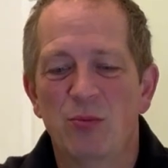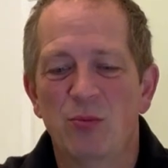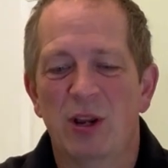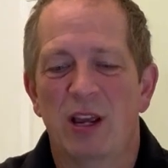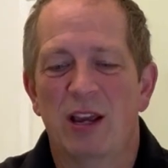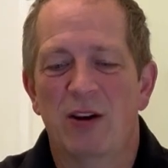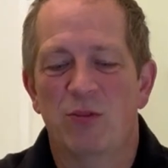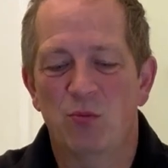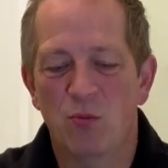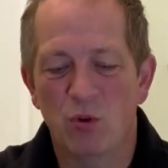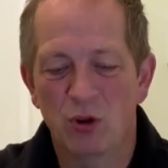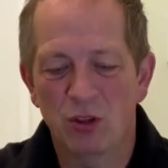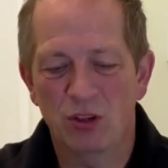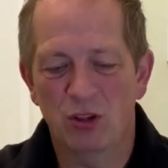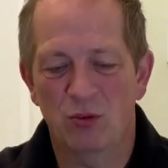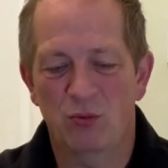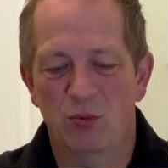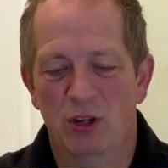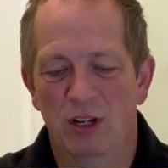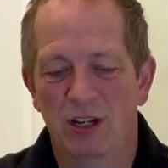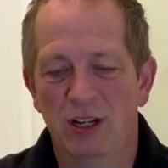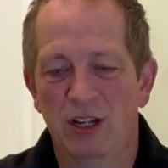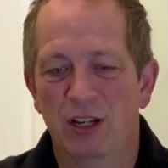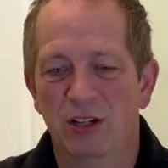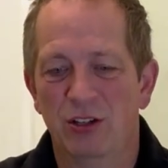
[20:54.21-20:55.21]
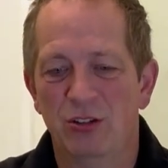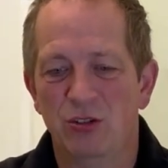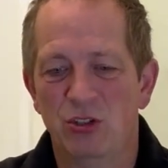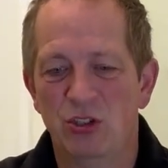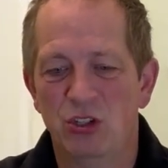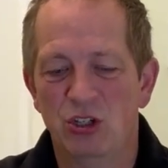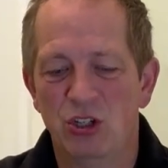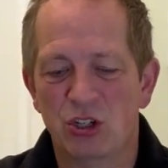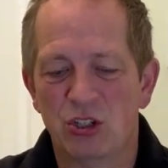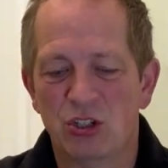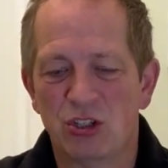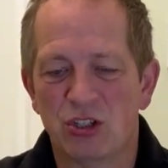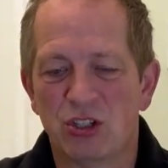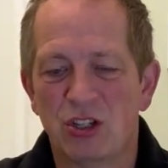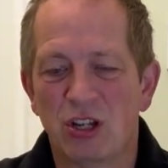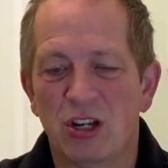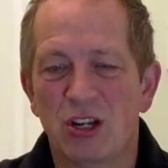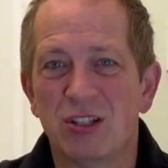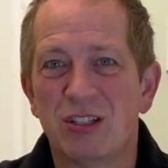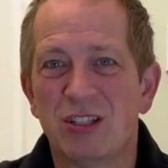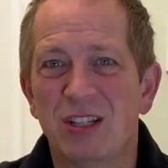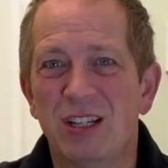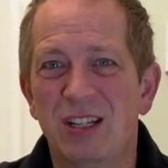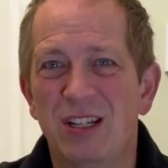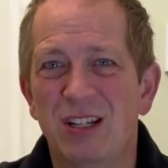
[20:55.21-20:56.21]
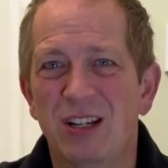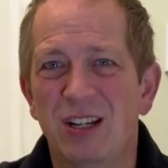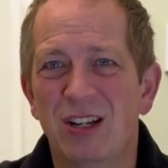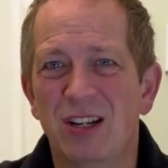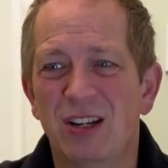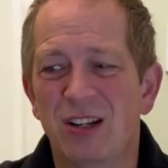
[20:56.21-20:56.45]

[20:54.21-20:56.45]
We have one that we're just started.